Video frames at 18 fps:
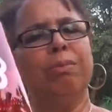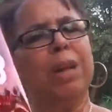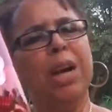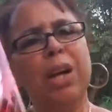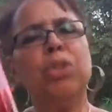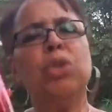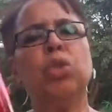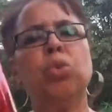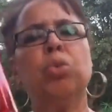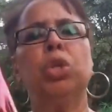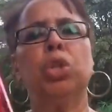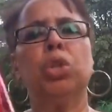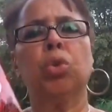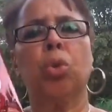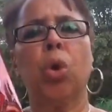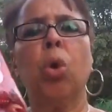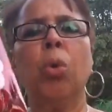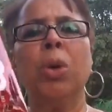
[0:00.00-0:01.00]
others would
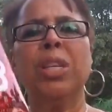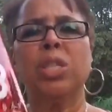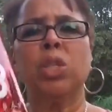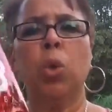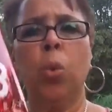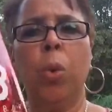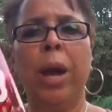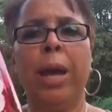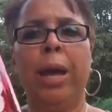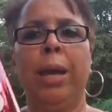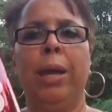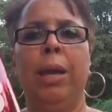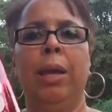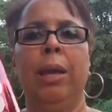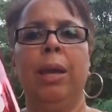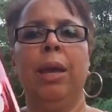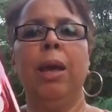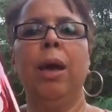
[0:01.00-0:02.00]
throw us away,
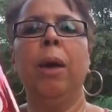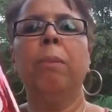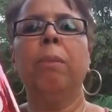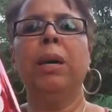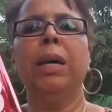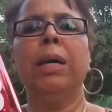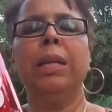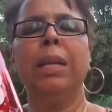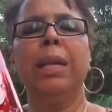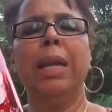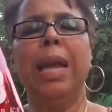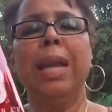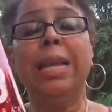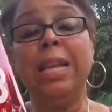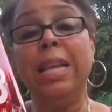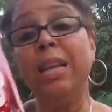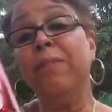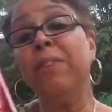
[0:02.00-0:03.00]

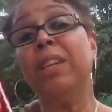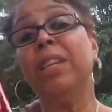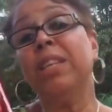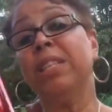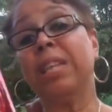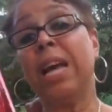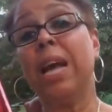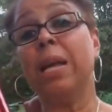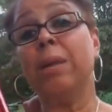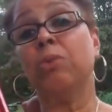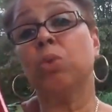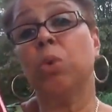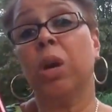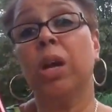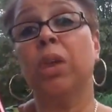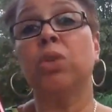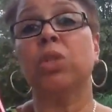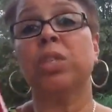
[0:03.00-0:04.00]
and even in times
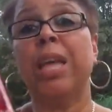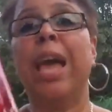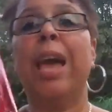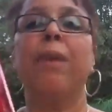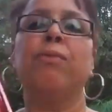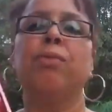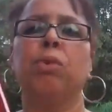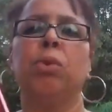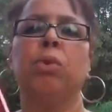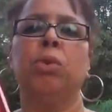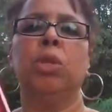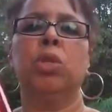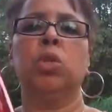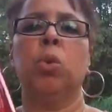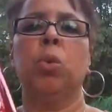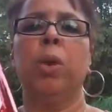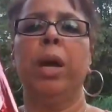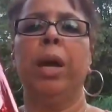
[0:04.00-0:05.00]
where others have thrown
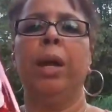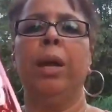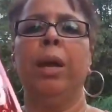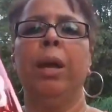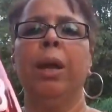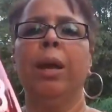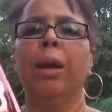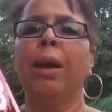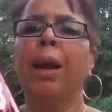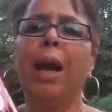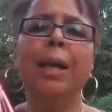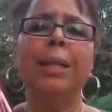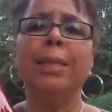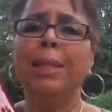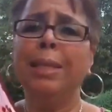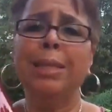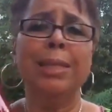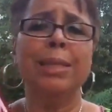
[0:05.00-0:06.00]
us away,
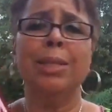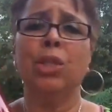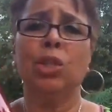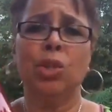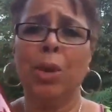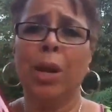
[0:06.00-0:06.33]
God digs in the